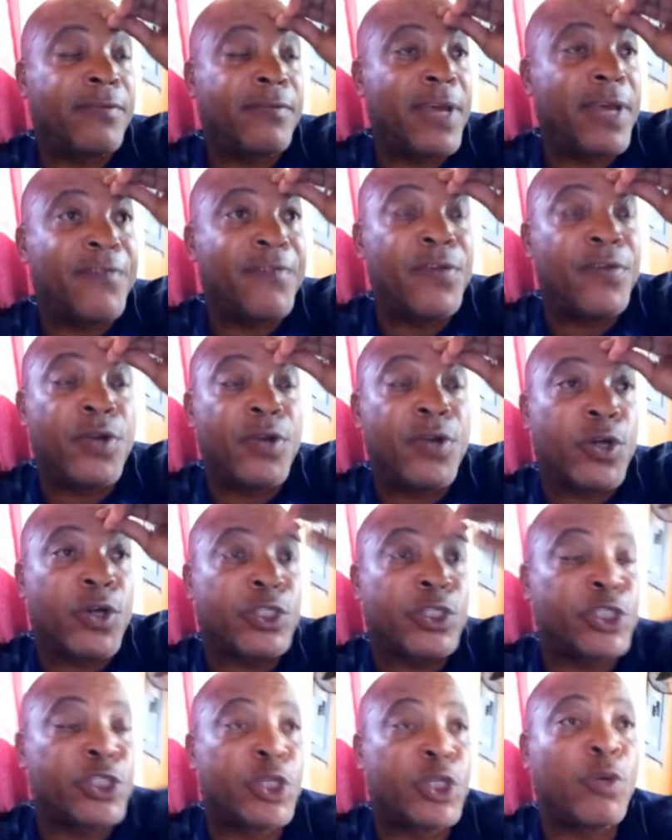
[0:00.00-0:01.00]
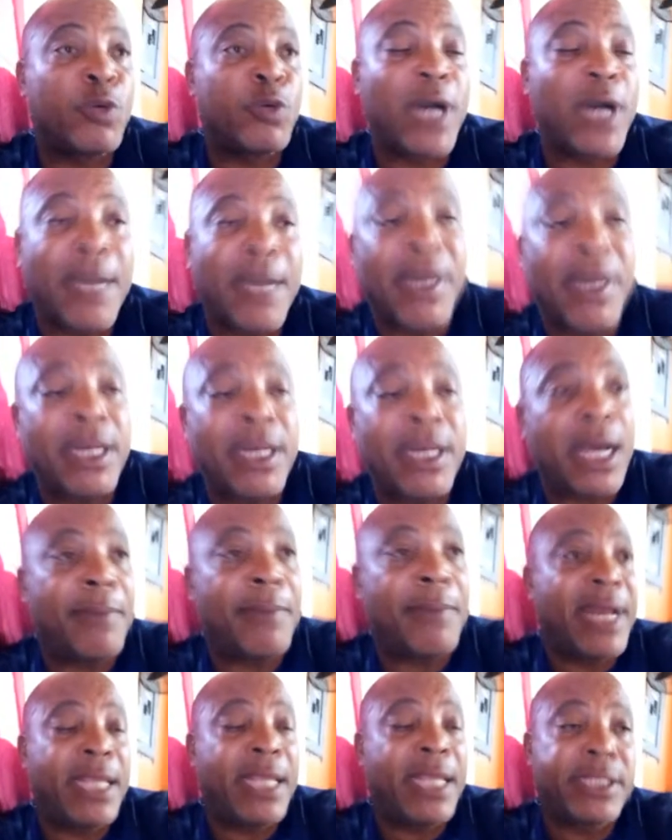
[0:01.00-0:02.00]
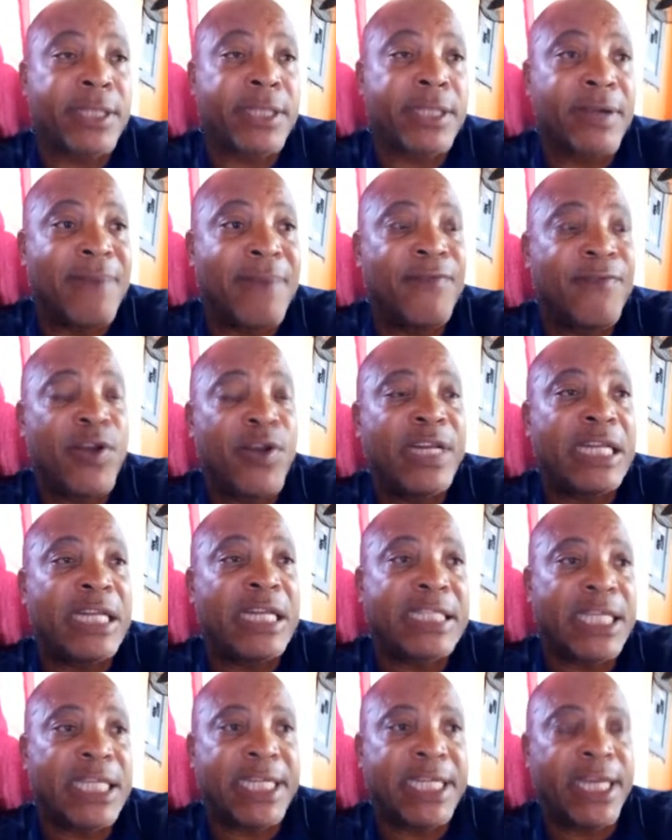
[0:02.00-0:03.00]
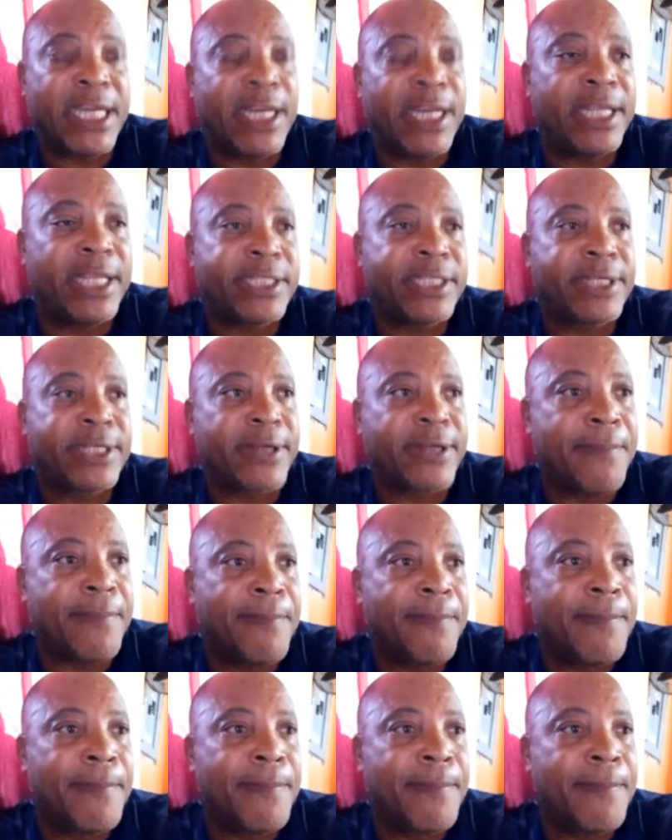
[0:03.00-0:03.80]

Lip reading: If you go to I'm on Instagram, Vernal Saje on Instagram.